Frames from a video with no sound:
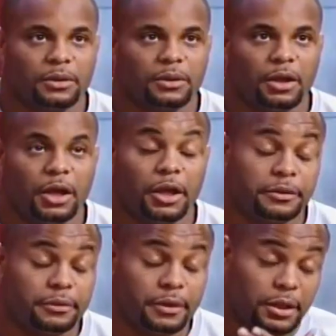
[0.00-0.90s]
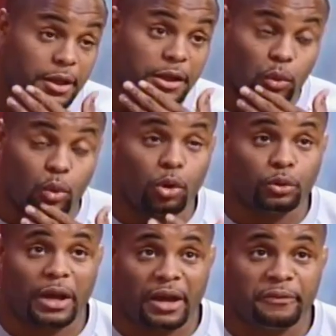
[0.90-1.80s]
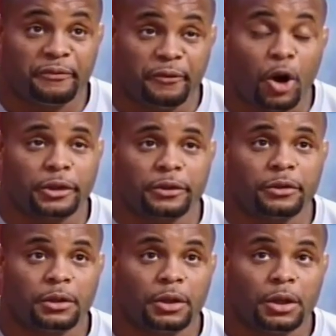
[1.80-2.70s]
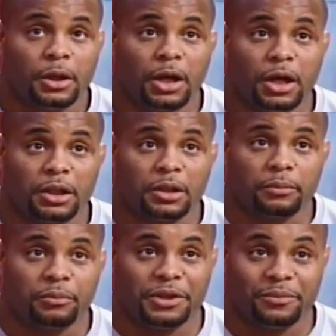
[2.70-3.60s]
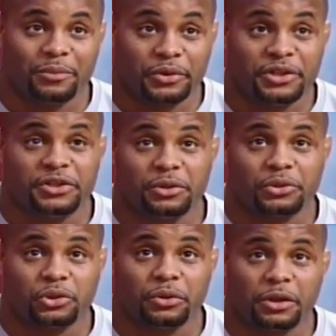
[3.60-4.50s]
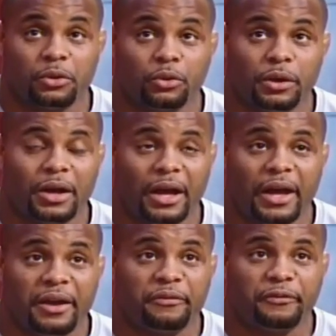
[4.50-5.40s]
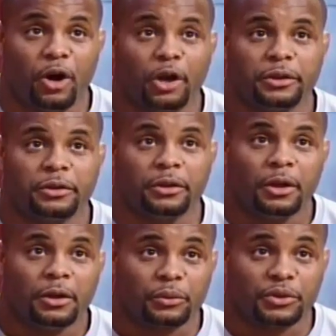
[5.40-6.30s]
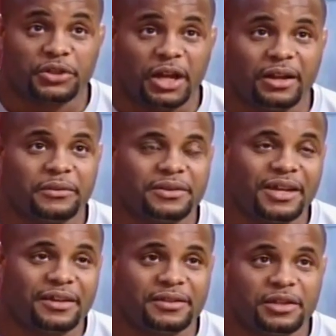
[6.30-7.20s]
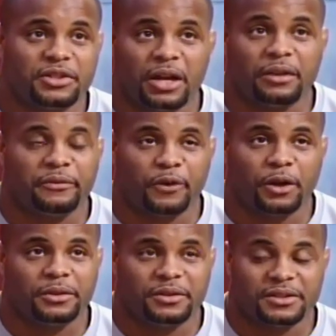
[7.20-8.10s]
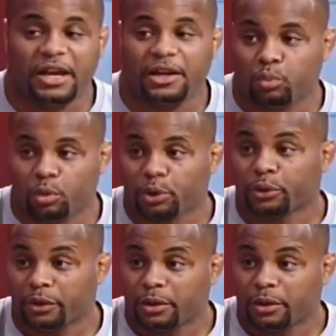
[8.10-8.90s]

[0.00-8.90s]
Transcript: I quote, I've fought in Mauricio Shogun, who I have fought in Rashad Evans. I said, Jon, fought in is not a word.